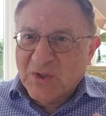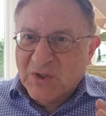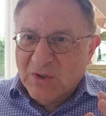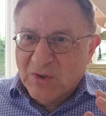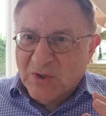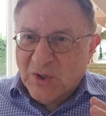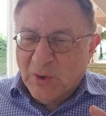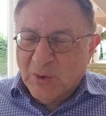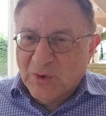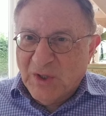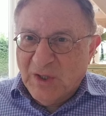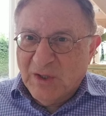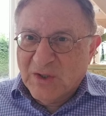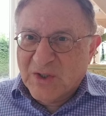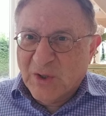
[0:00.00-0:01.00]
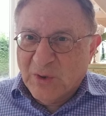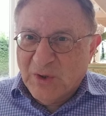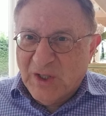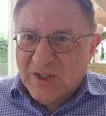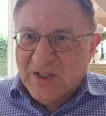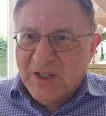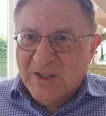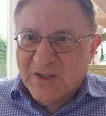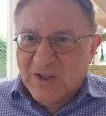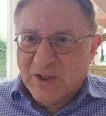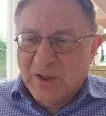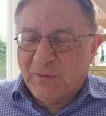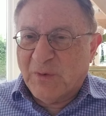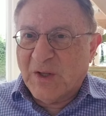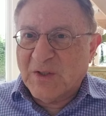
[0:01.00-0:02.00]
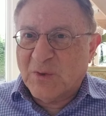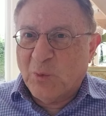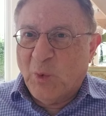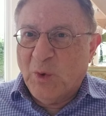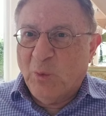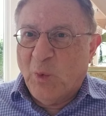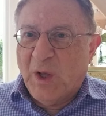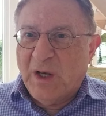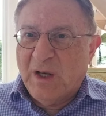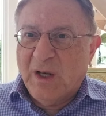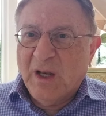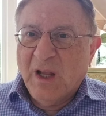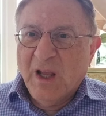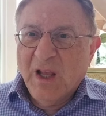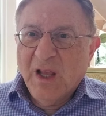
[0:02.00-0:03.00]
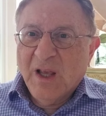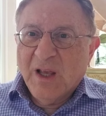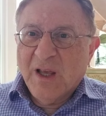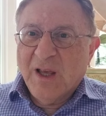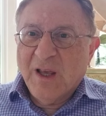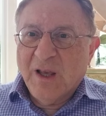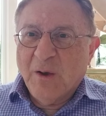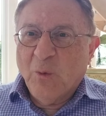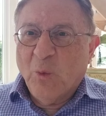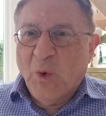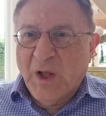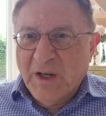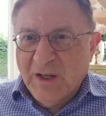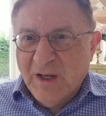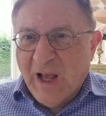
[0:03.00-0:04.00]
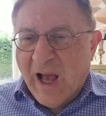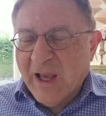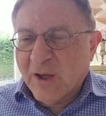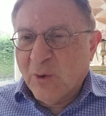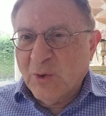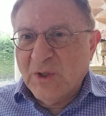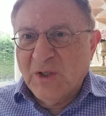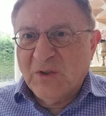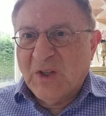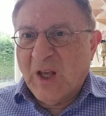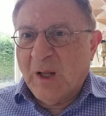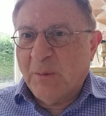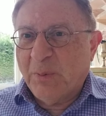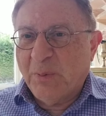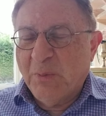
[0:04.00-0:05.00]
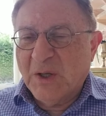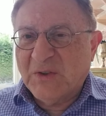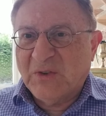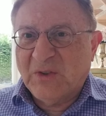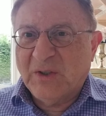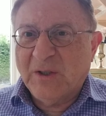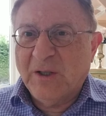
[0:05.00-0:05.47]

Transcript: So this is the difference. One I couldn't help but